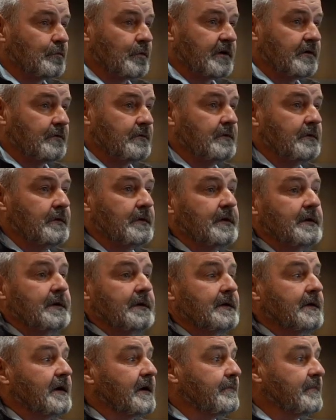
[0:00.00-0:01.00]
well,
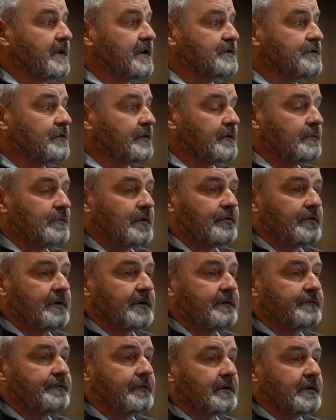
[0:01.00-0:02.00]
and make sure that we're
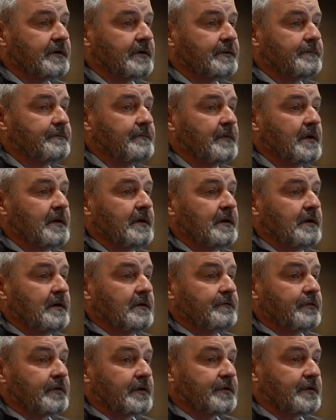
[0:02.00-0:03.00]
ready for
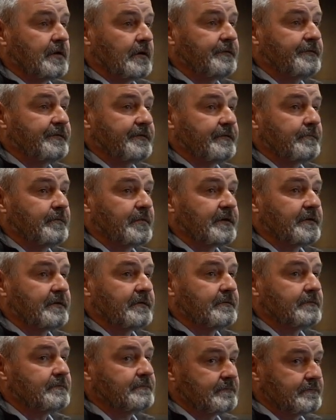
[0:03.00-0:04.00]
a tough but
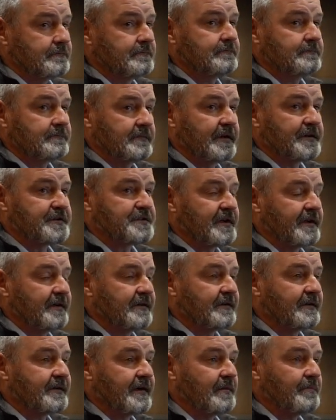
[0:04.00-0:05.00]

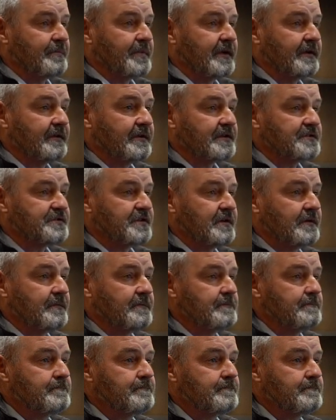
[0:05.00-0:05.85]
exciting campaign next year.